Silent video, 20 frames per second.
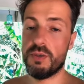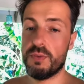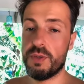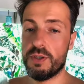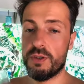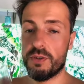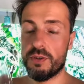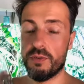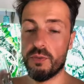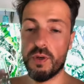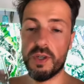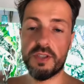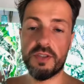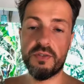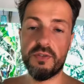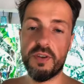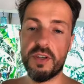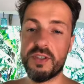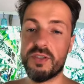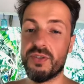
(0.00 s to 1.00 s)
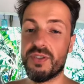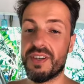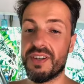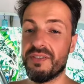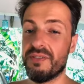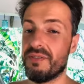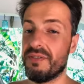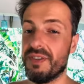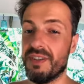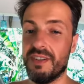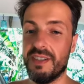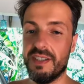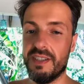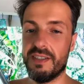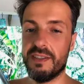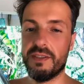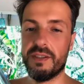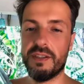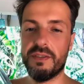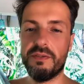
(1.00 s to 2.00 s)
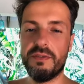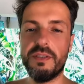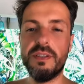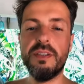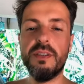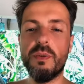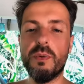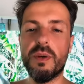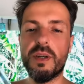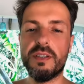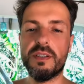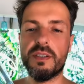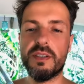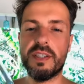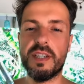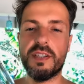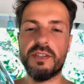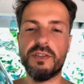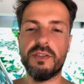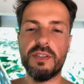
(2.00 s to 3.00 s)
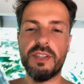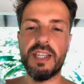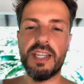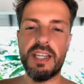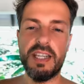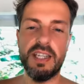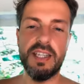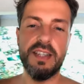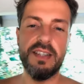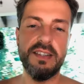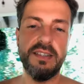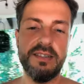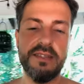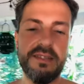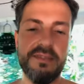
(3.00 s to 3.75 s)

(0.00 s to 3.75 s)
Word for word: when you're water fast, you can feel it. You can feel the water that you're taking in.